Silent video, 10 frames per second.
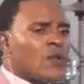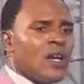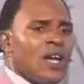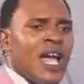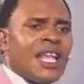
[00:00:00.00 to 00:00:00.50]

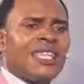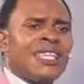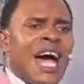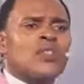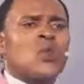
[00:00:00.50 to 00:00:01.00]
And
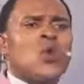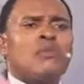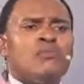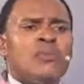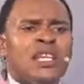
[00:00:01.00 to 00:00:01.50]
that word
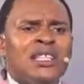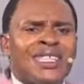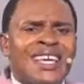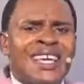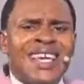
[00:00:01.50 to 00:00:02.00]
means
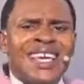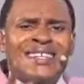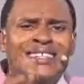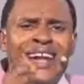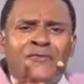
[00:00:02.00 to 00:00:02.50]

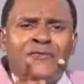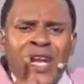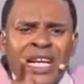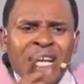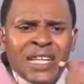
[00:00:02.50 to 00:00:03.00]

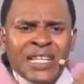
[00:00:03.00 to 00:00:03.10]
irreverently.